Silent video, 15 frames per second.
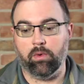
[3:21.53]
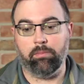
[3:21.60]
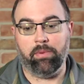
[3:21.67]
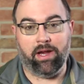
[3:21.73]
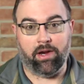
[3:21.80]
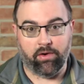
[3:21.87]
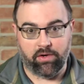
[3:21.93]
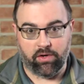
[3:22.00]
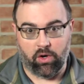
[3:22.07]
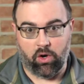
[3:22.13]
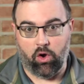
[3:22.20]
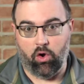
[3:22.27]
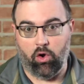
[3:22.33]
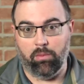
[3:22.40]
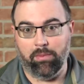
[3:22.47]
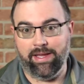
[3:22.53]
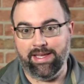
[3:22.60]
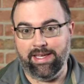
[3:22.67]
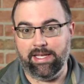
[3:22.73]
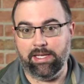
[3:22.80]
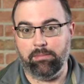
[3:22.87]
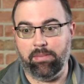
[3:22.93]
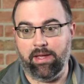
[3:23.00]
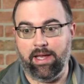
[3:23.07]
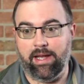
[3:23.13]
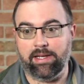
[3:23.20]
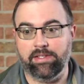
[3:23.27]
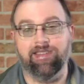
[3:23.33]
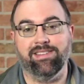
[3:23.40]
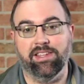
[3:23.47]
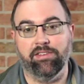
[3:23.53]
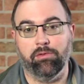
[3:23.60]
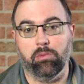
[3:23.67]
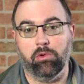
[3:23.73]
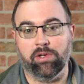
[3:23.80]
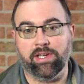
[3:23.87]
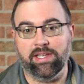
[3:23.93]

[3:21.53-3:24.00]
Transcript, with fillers: repair your home and get it back to livable